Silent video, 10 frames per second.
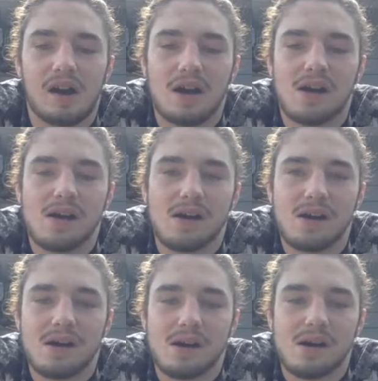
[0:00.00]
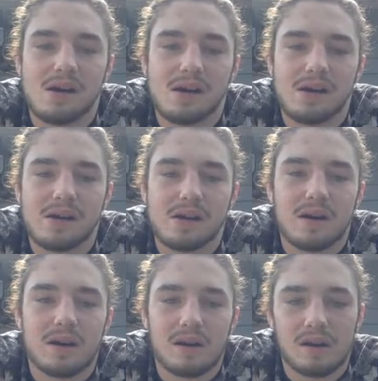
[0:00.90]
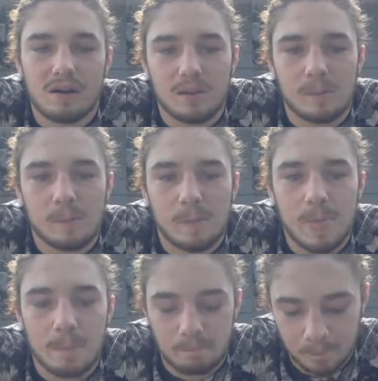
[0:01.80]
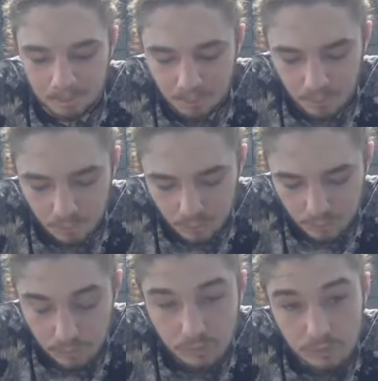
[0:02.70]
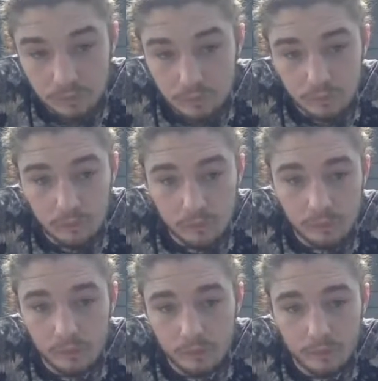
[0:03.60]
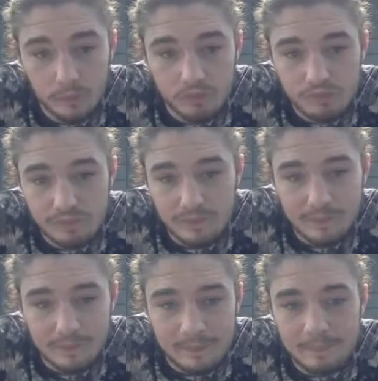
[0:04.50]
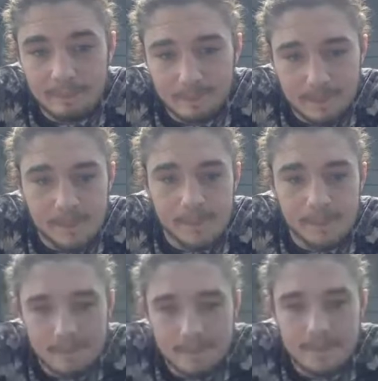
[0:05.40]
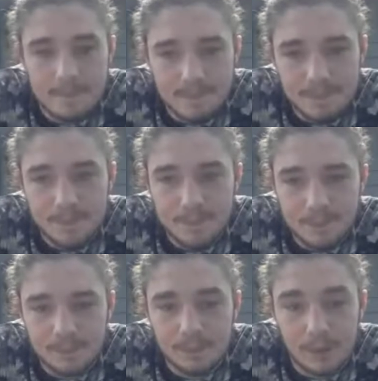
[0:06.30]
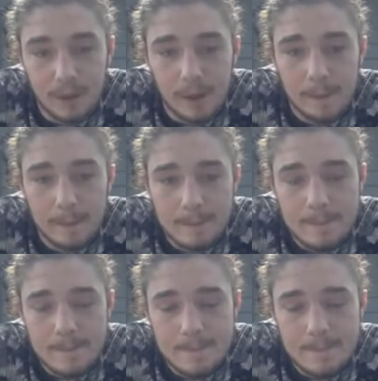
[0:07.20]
No words are spoken by the person on screen.